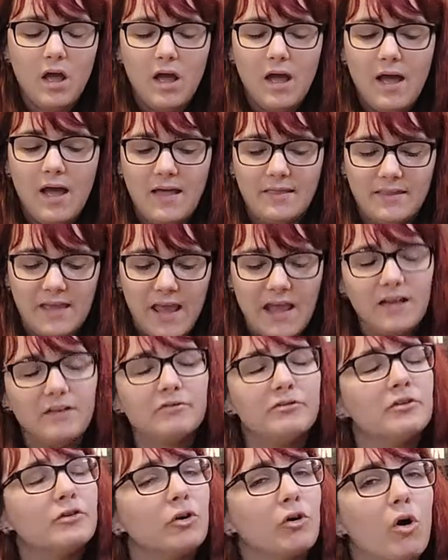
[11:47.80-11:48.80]
And the
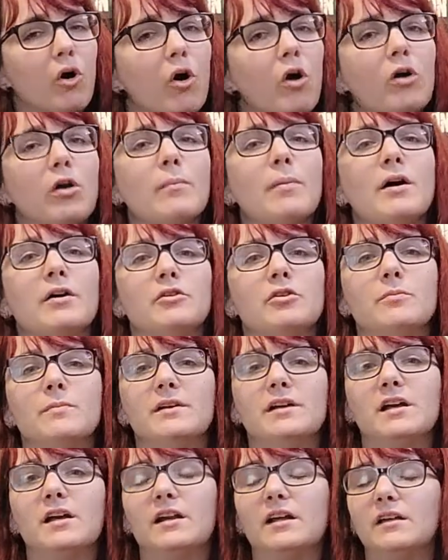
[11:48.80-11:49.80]
aces are all about new
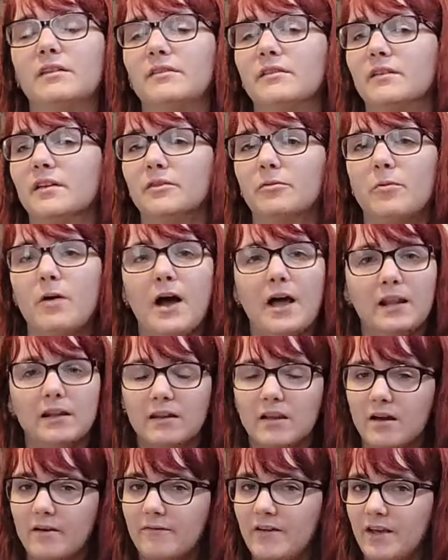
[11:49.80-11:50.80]
beginnings, and that's why I
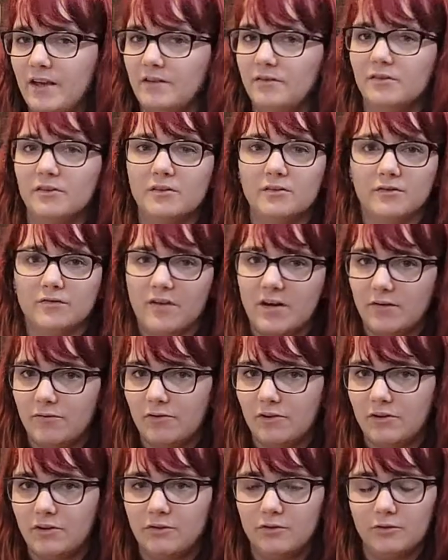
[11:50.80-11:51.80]
love aces of
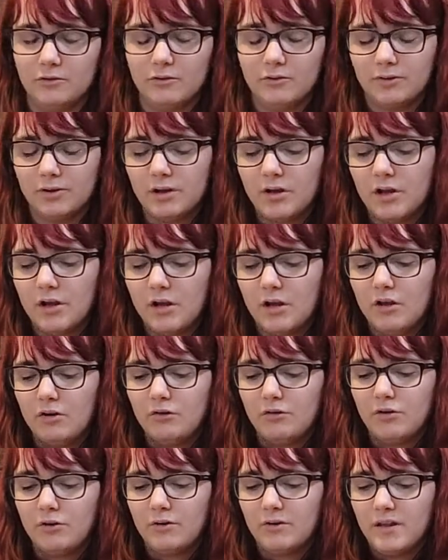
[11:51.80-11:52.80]
every suit.
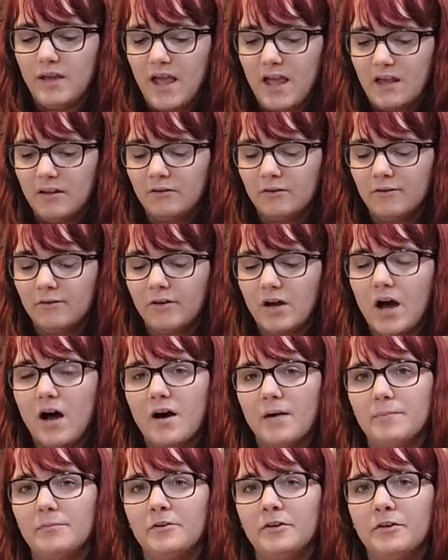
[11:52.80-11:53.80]
So the Ace of
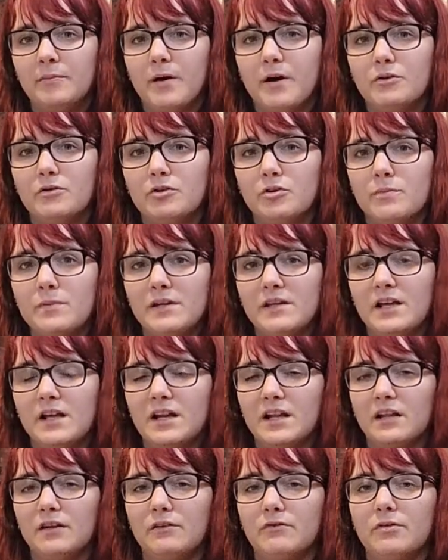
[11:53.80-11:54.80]
Cups is about new
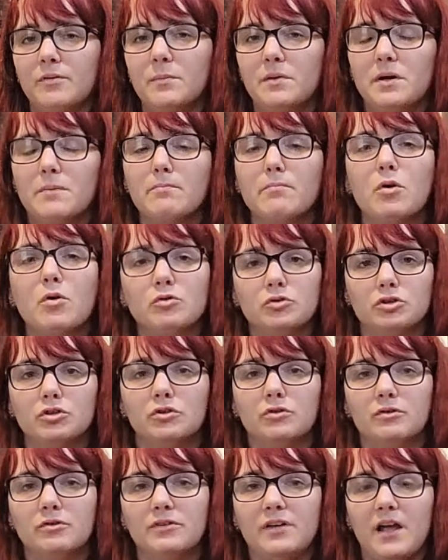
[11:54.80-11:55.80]
beginnings from an
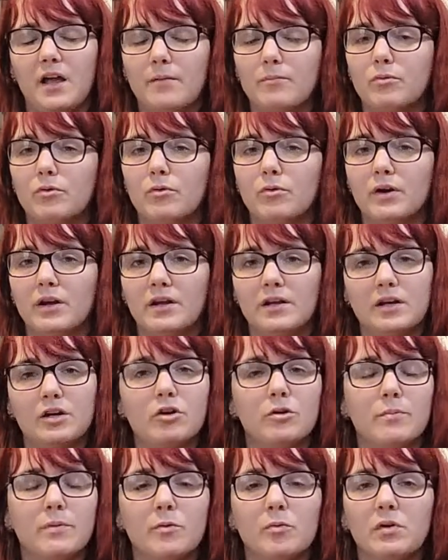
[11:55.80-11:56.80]
emotional standpoint. It could
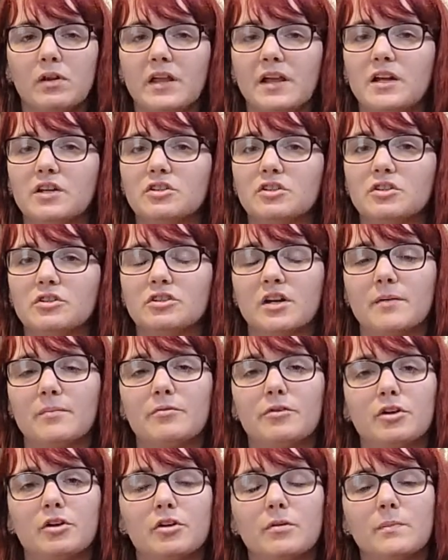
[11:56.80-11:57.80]
be relationships,
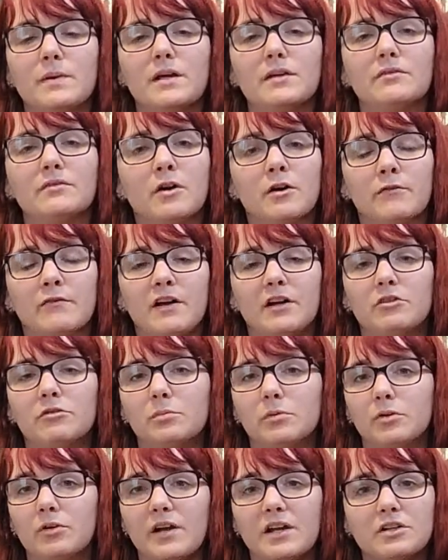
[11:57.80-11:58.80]
it could be a
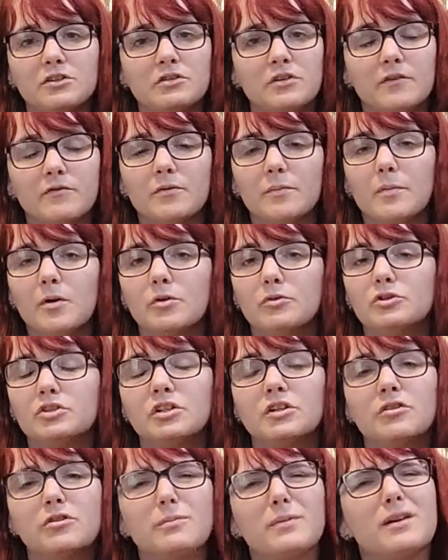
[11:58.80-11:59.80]
self-exploration of
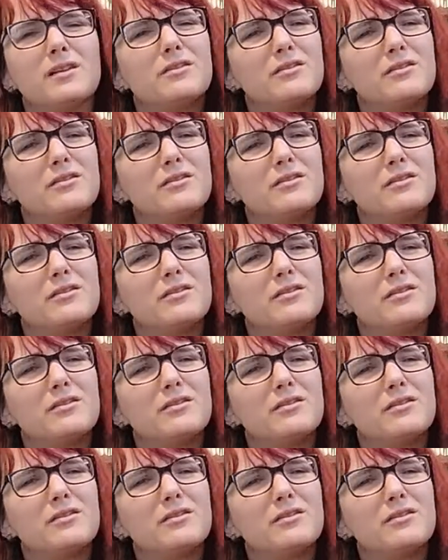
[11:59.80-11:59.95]
emotions, but it's